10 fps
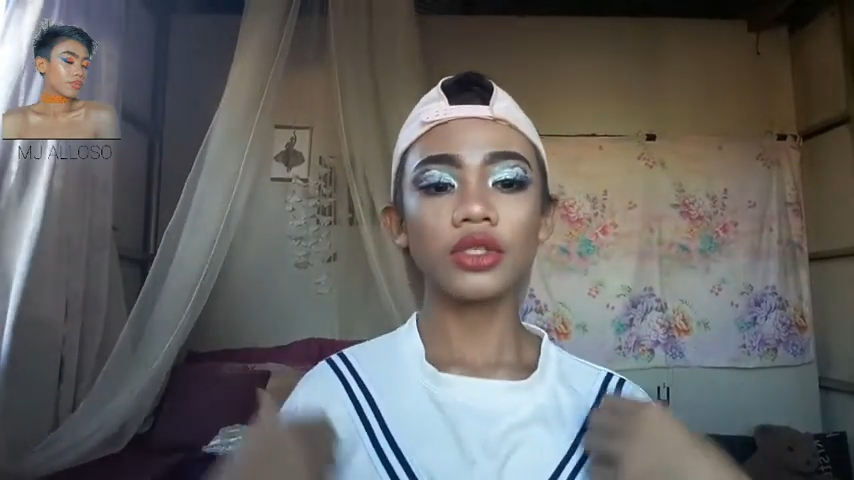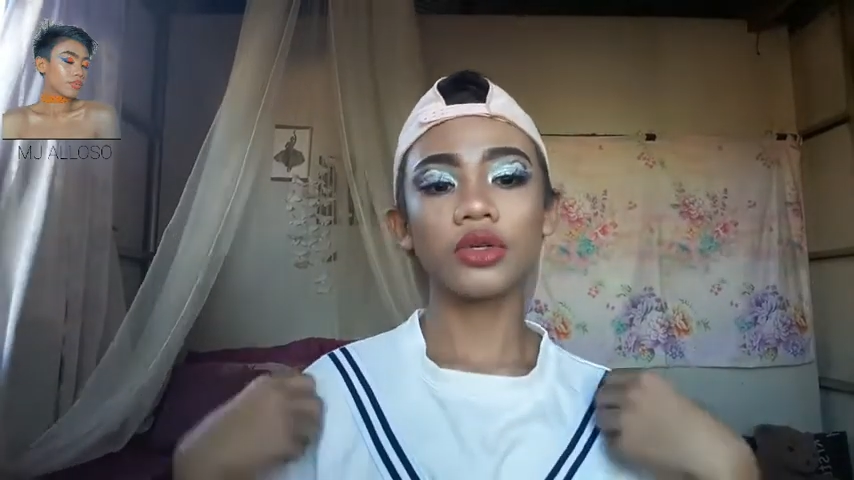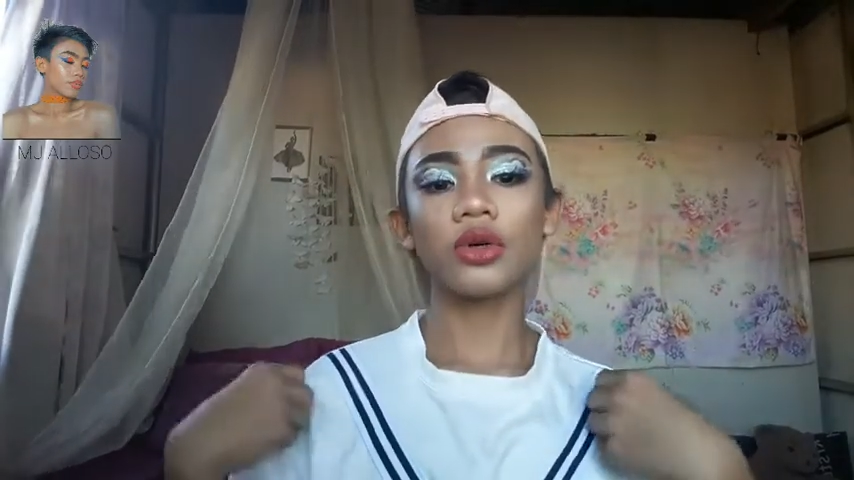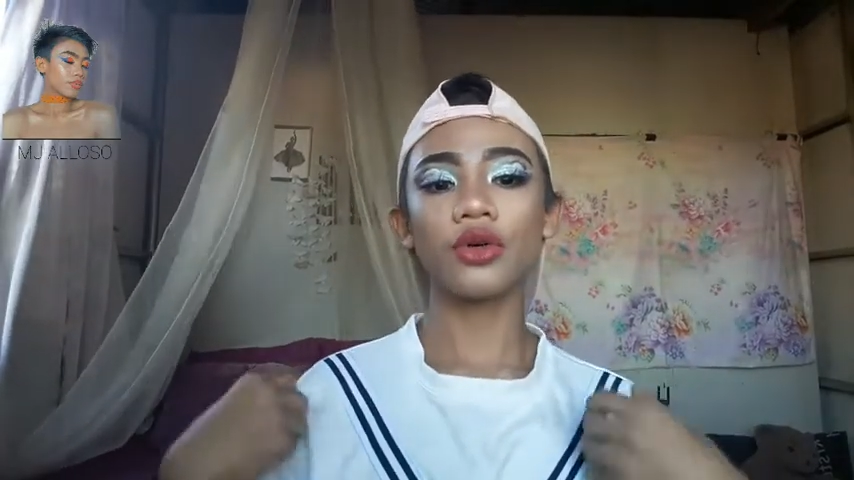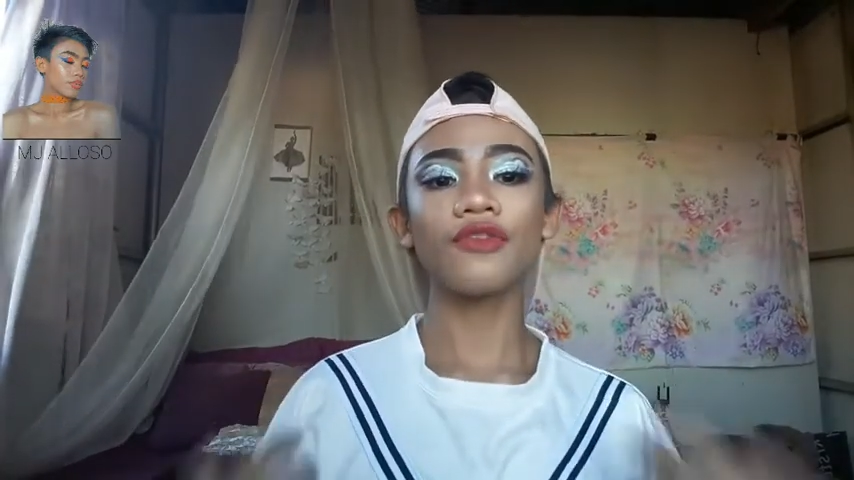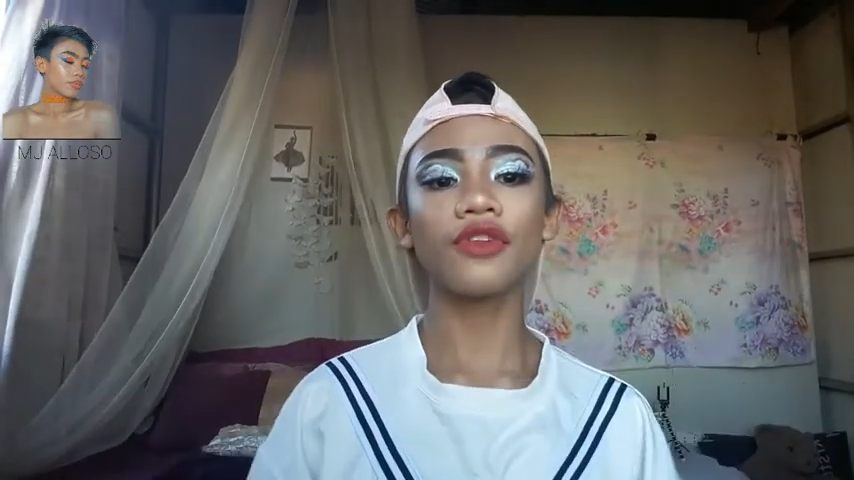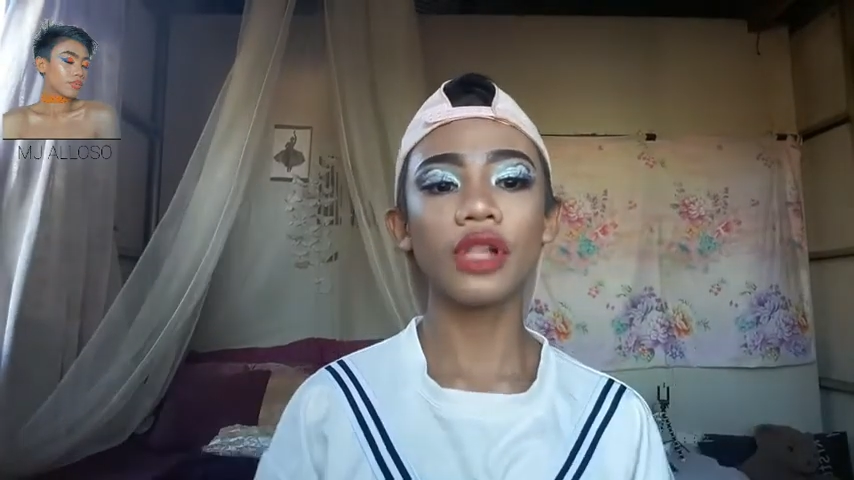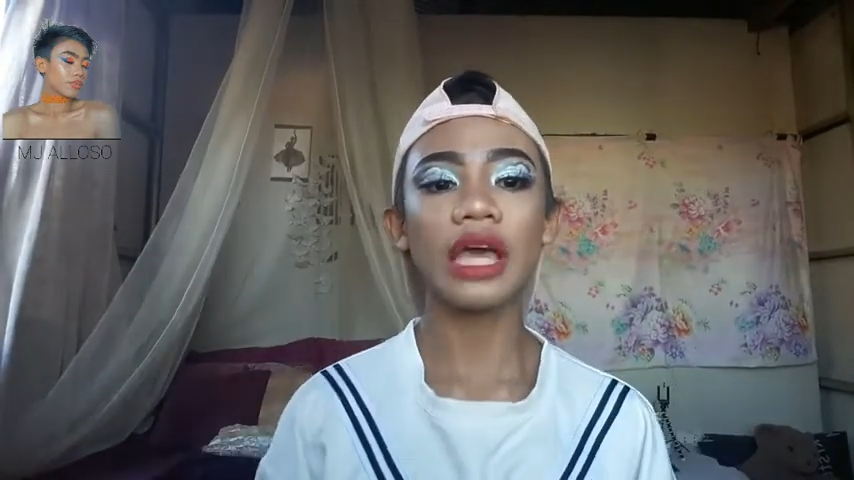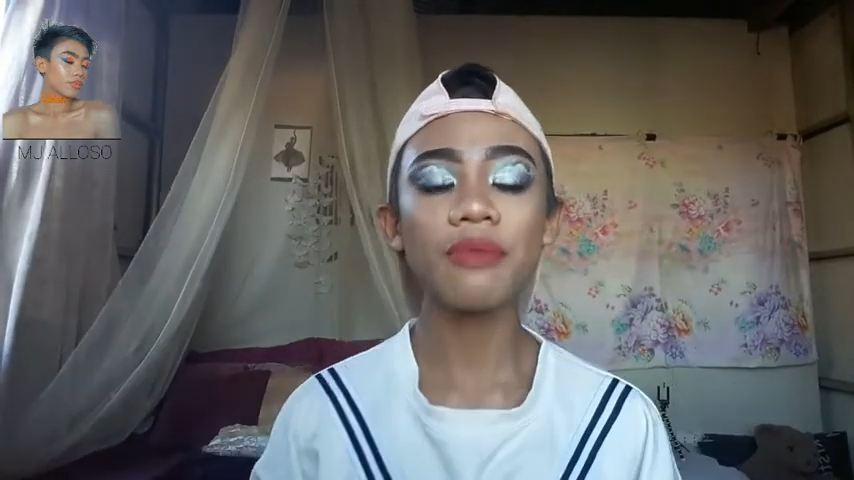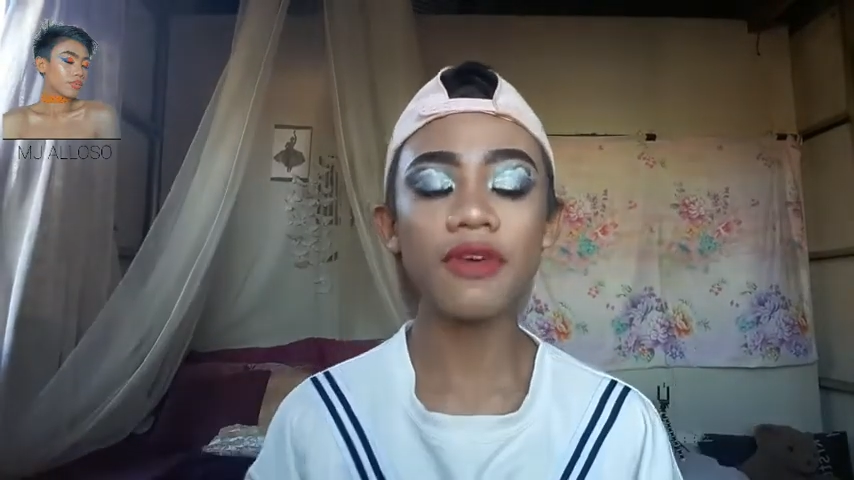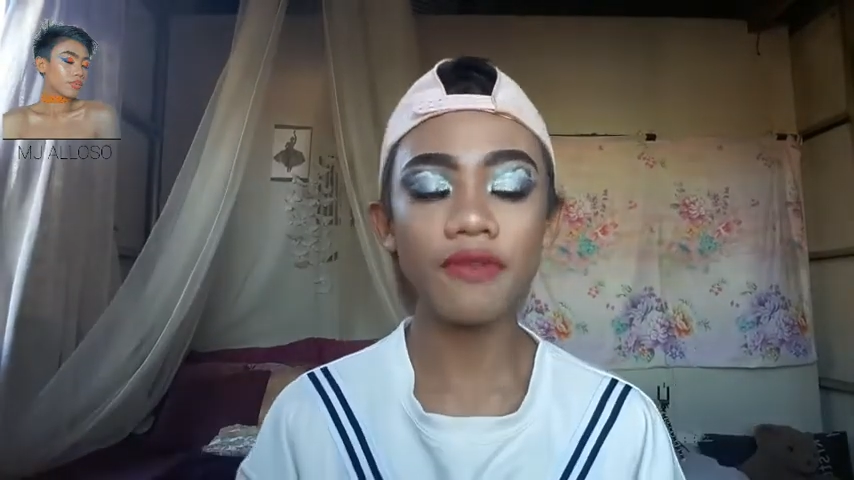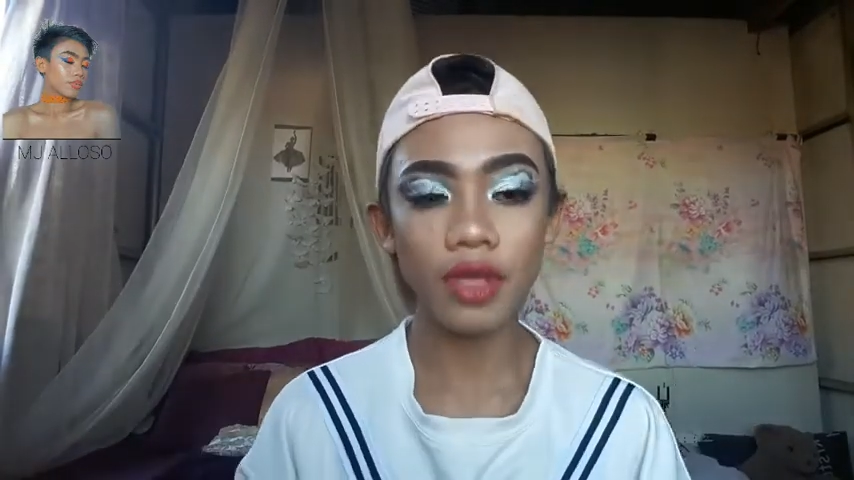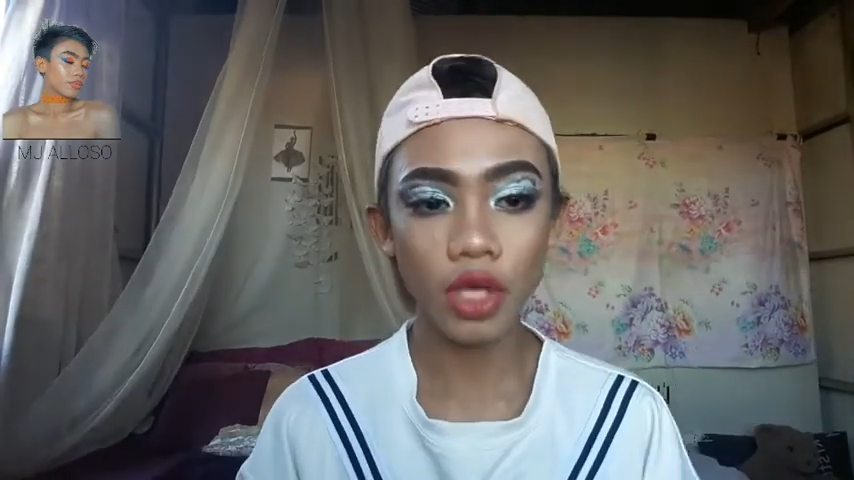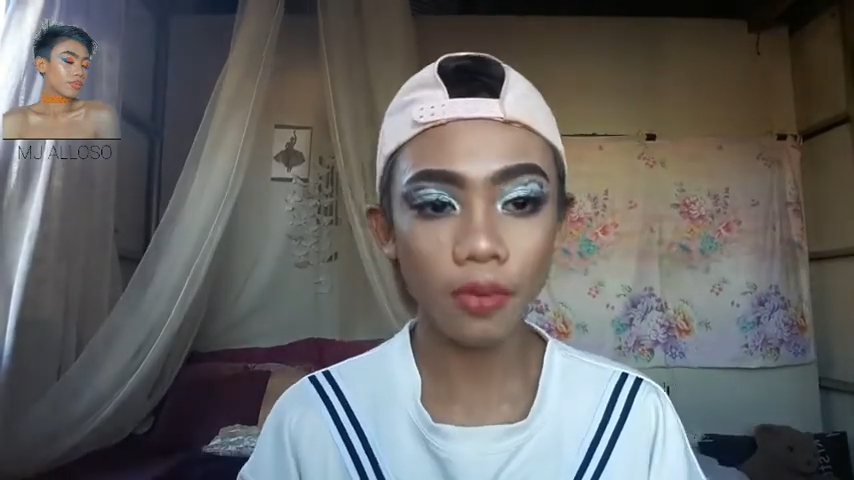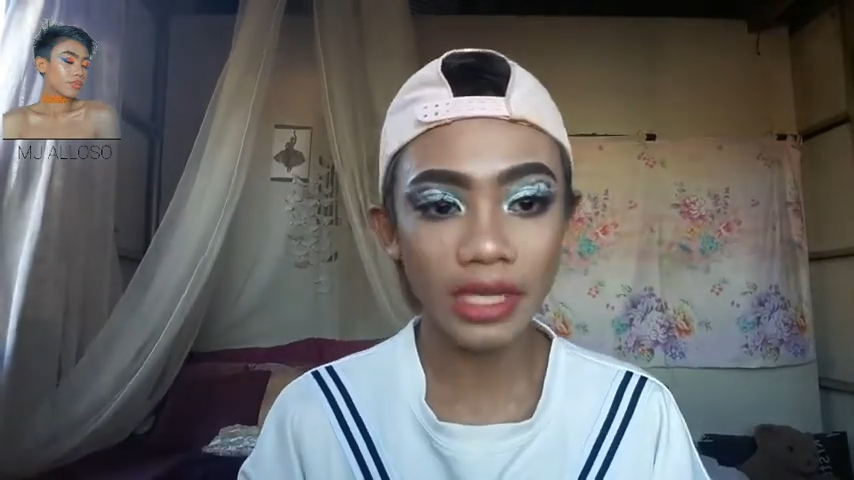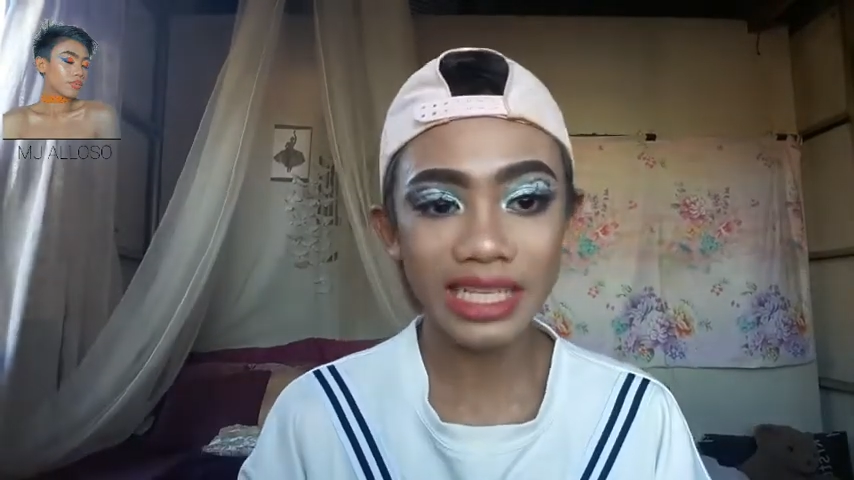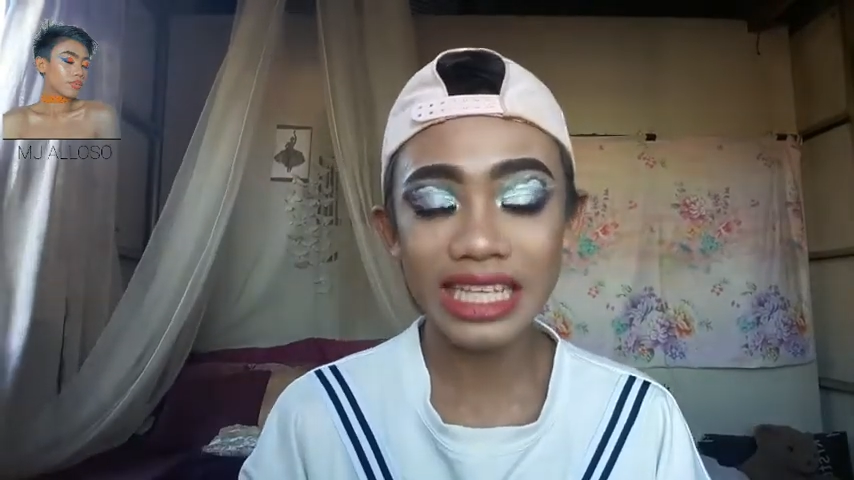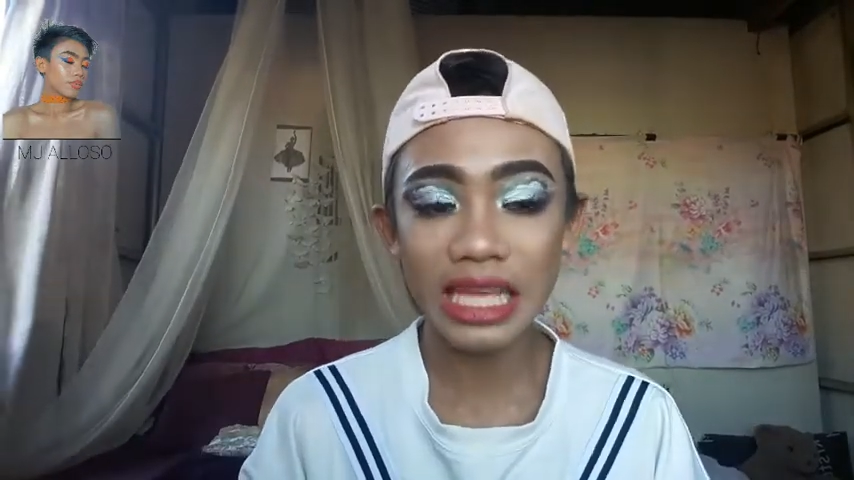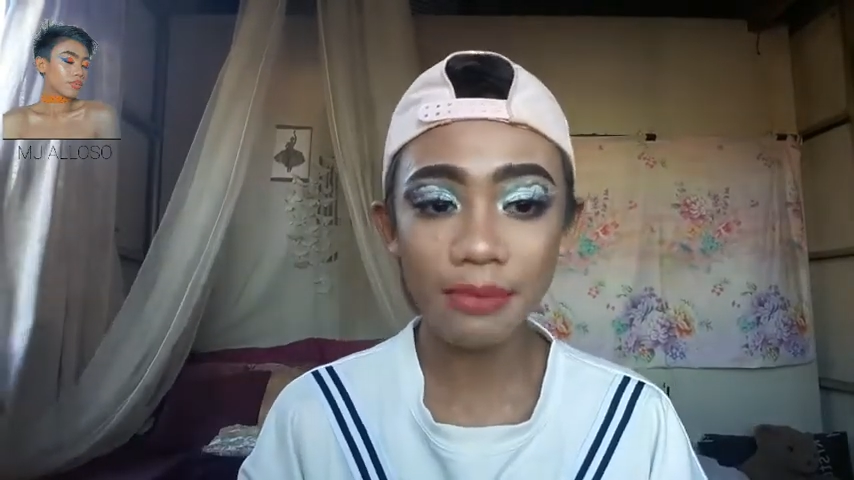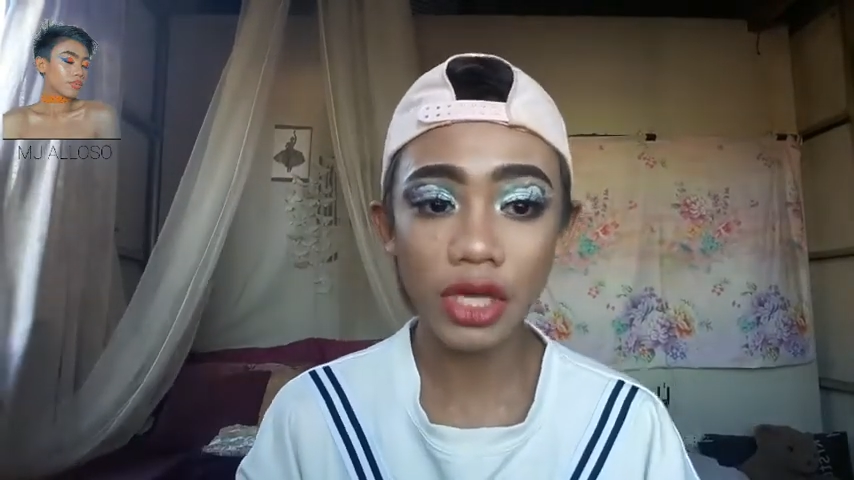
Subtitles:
So if you like my video, please give me